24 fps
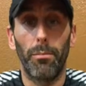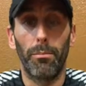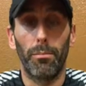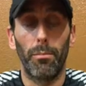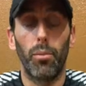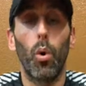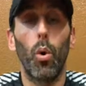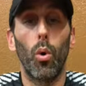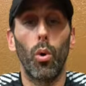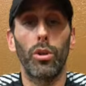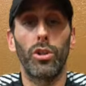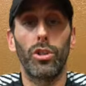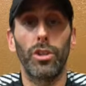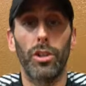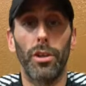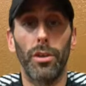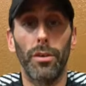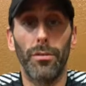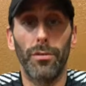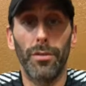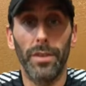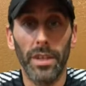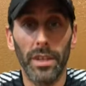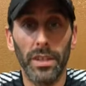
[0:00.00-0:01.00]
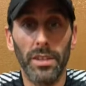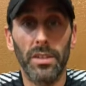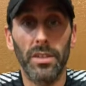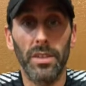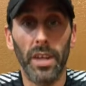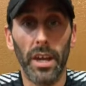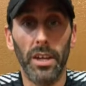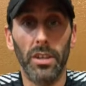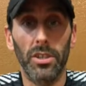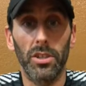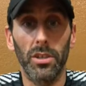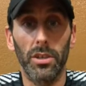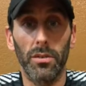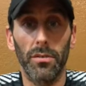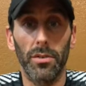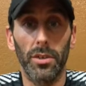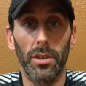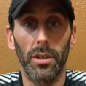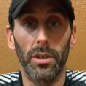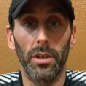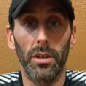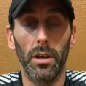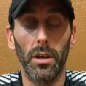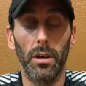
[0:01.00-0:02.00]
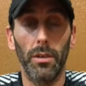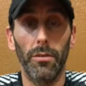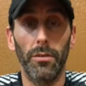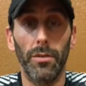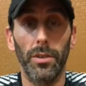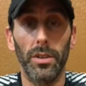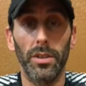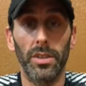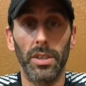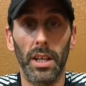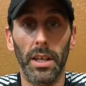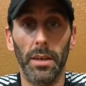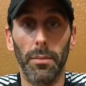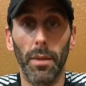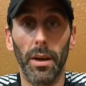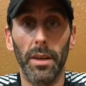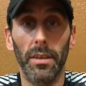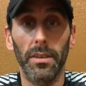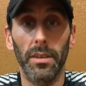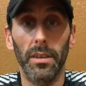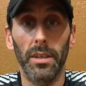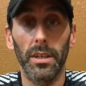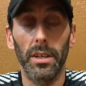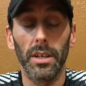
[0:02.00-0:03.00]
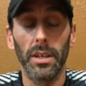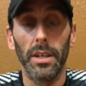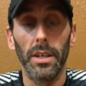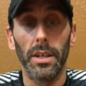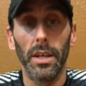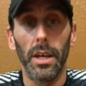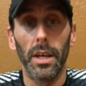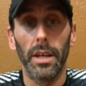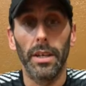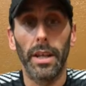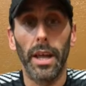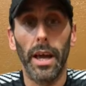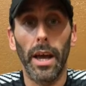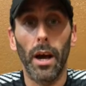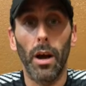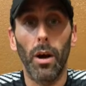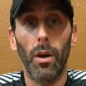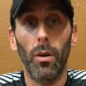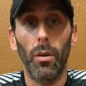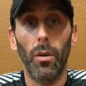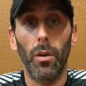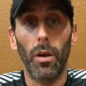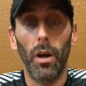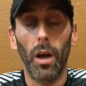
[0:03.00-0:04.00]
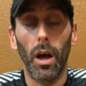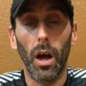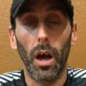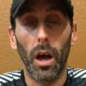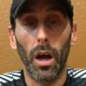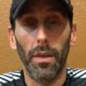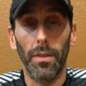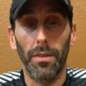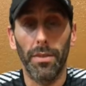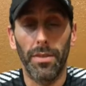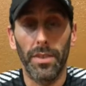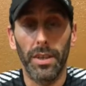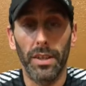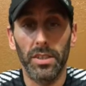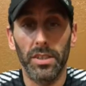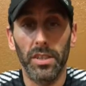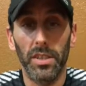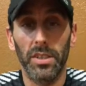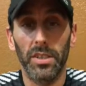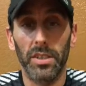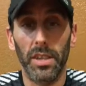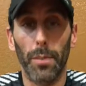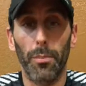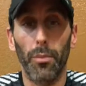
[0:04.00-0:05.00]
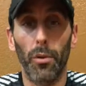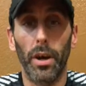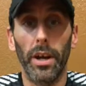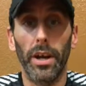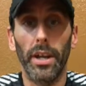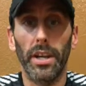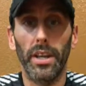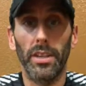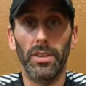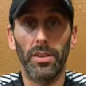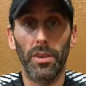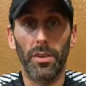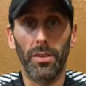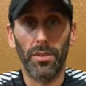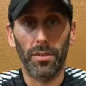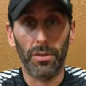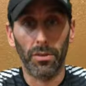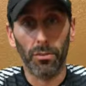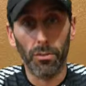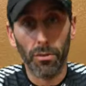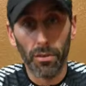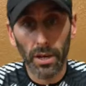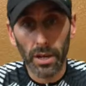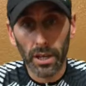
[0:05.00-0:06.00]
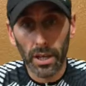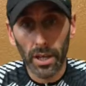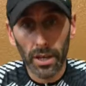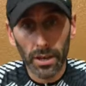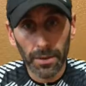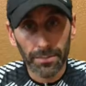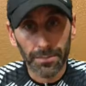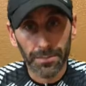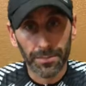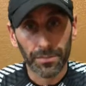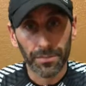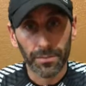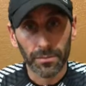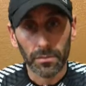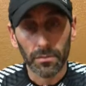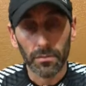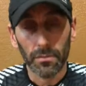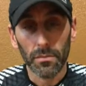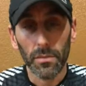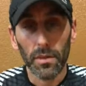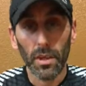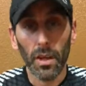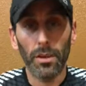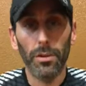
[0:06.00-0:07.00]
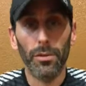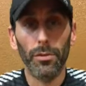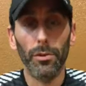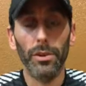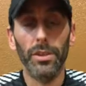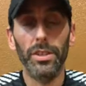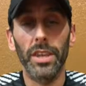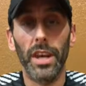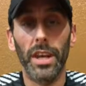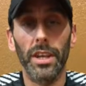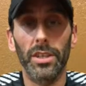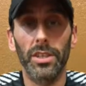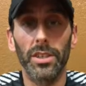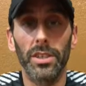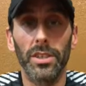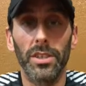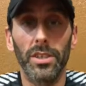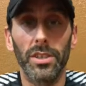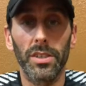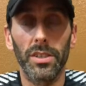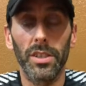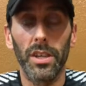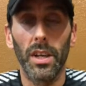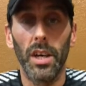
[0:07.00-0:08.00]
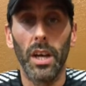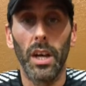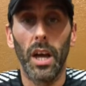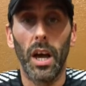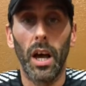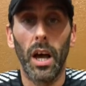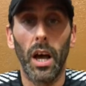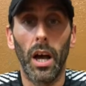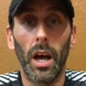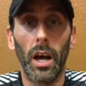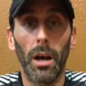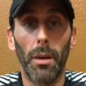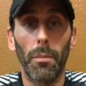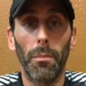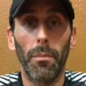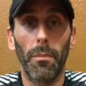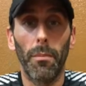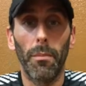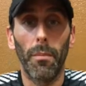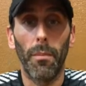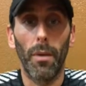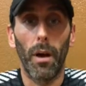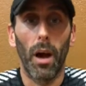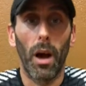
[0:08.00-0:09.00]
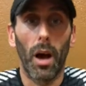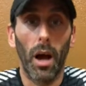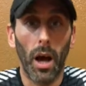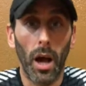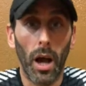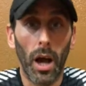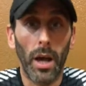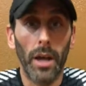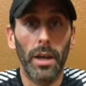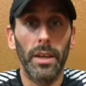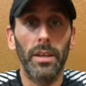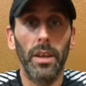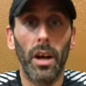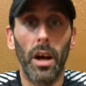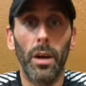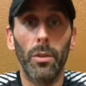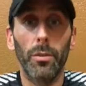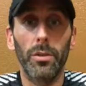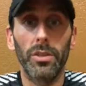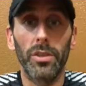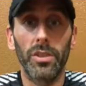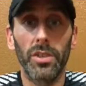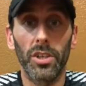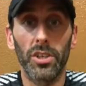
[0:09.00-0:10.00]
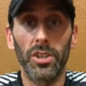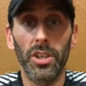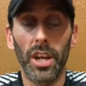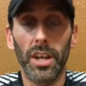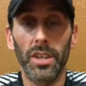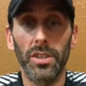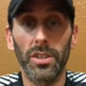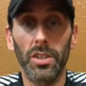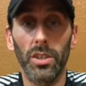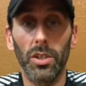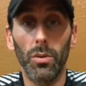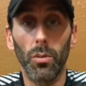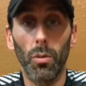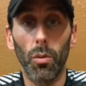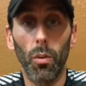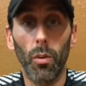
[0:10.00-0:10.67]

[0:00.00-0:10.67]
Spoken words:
portion of this section of the Sling method. Now, this is separated into three sections. I would suggest that you